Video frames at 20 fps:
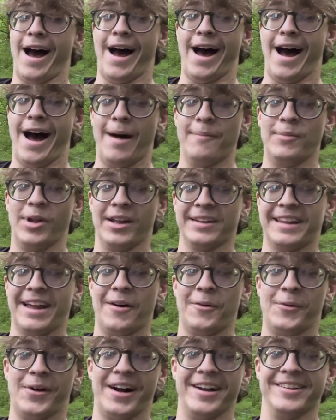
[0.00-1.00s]
I'm not that
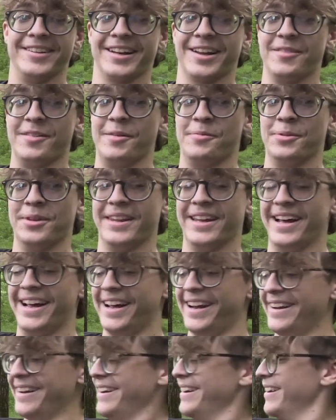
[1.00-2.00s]
wise to come up with
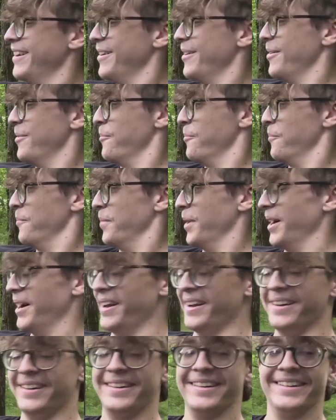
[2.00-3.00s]
that,
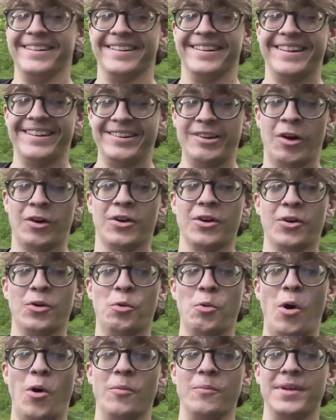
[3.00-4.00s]
but y'all can
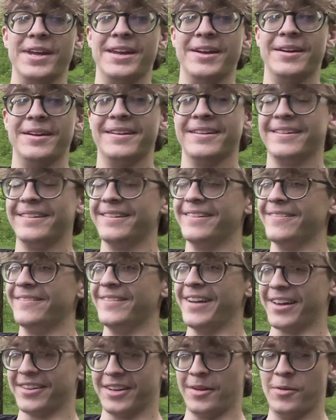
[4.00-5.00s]
quote me
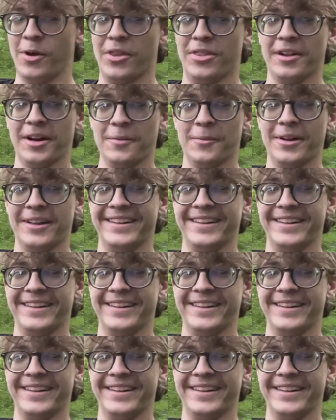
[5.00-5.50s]
next time y'all think about